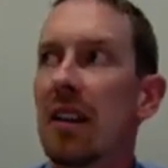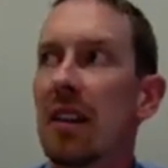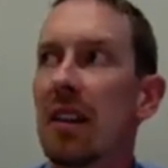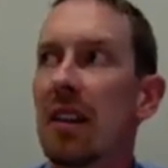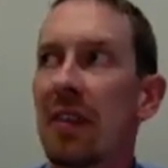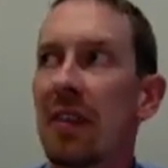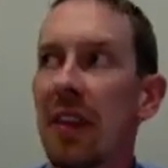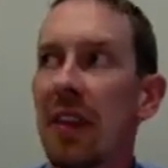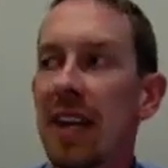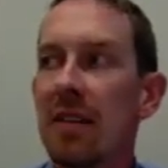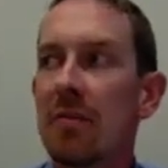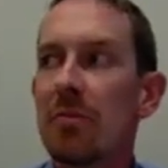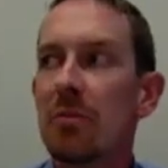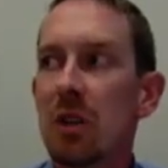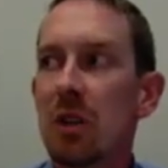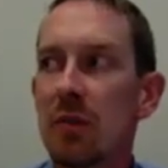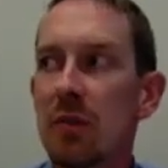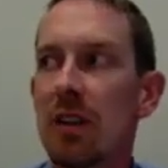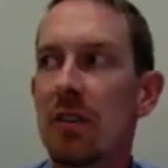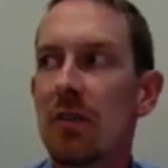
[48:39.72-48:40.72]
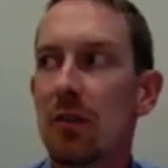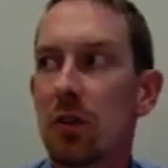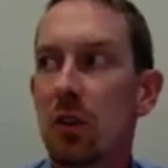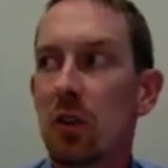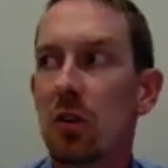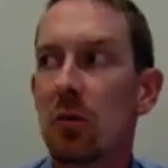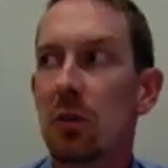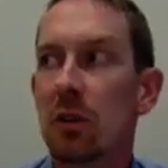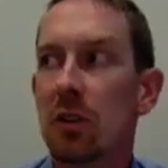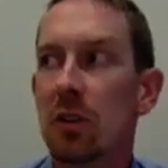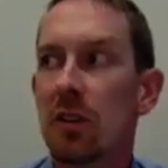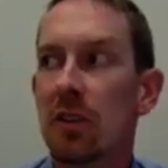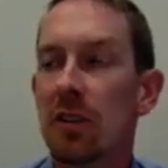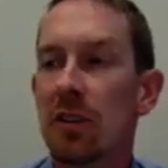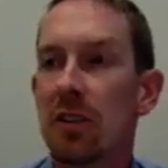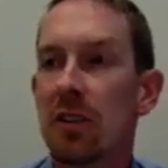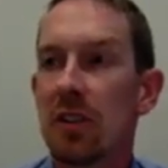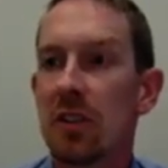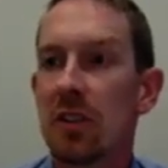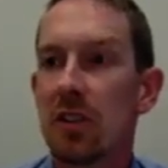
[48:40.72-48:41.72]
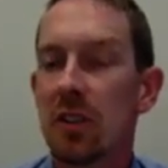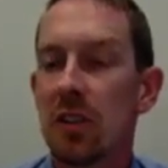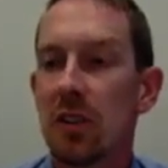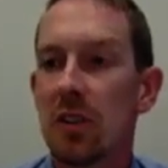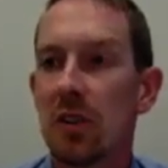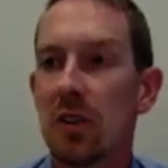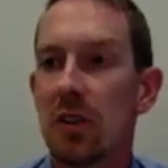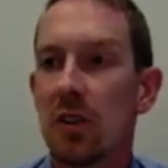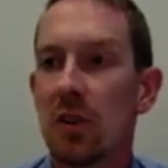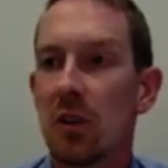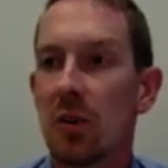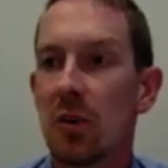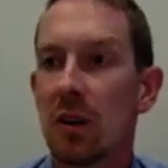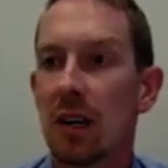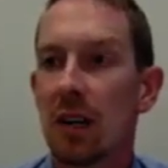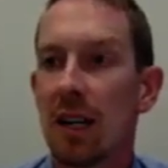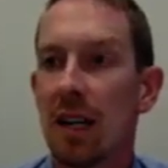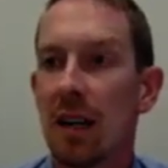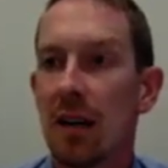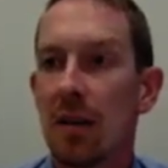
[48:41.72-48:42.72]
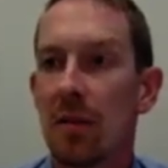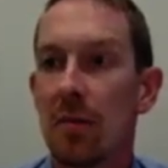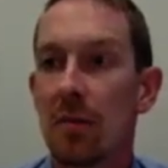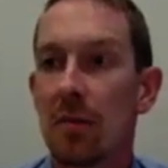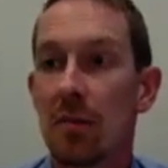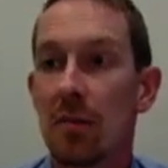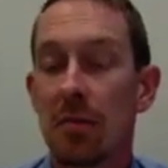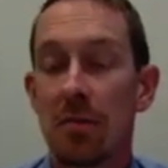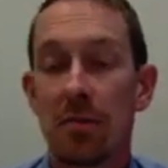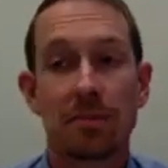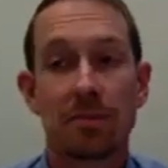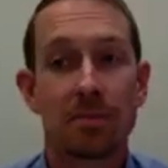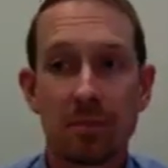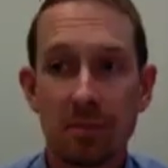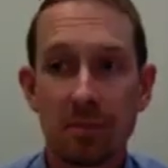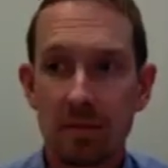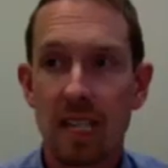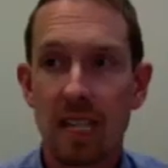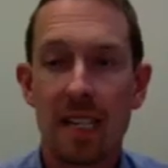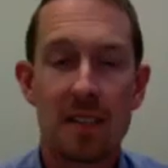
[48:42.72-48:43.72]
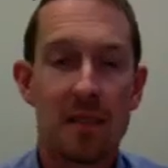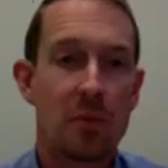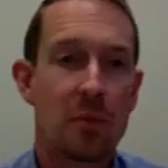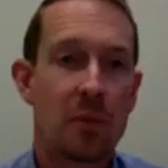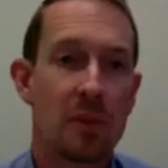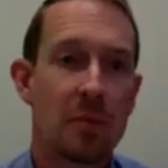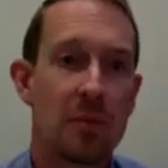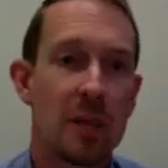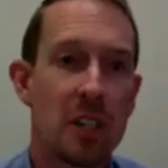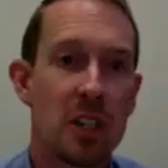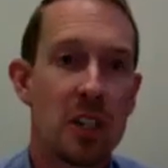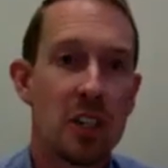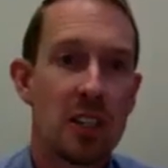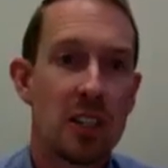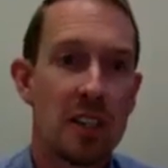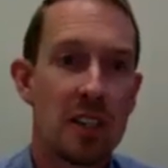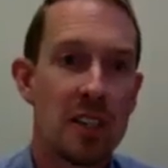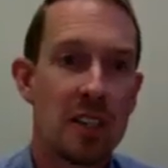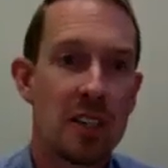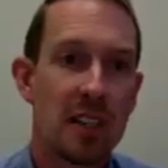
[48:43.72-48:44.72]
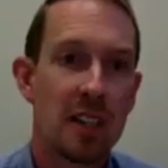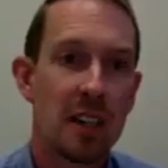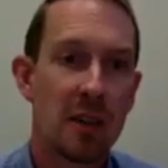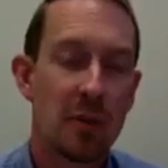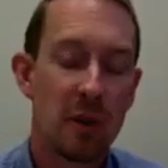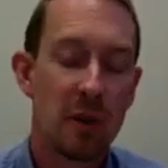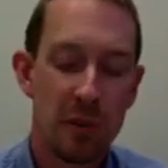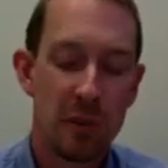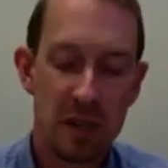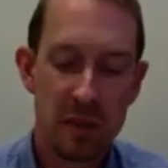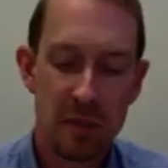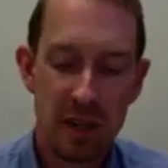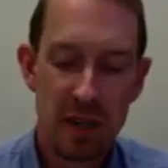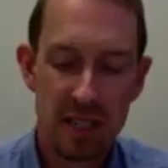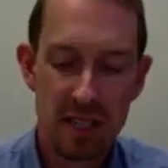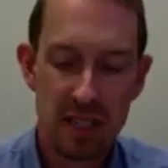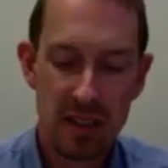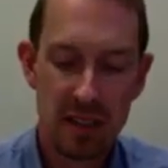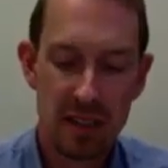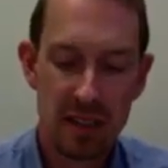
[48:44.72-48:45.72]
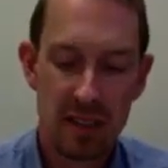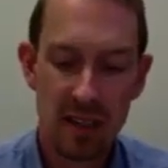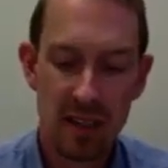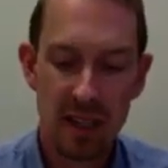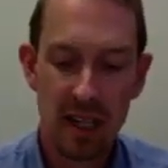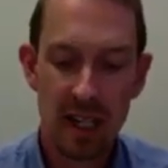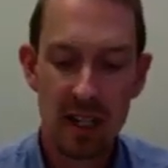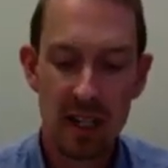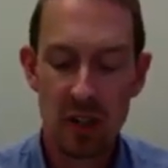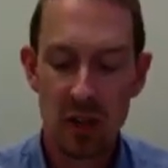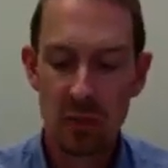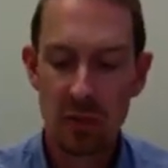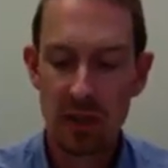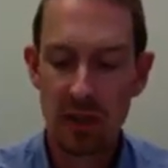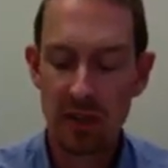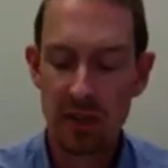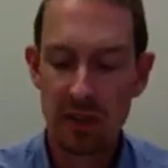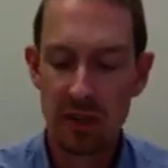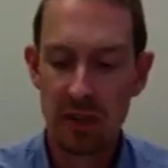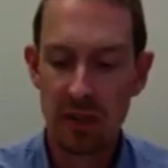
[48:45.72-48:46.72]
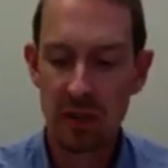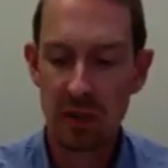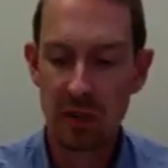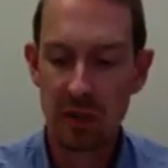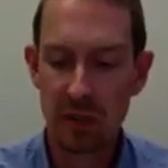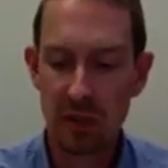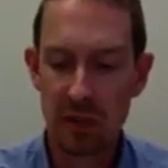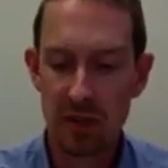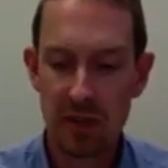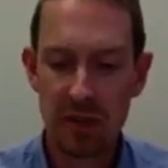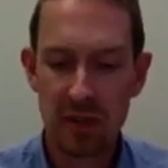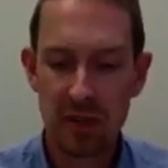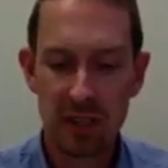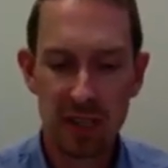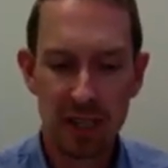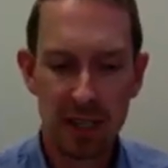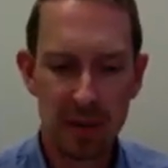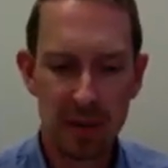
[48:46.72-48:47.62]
Then moving forward to, as was mentioned with respect to Andrew Martin's goals,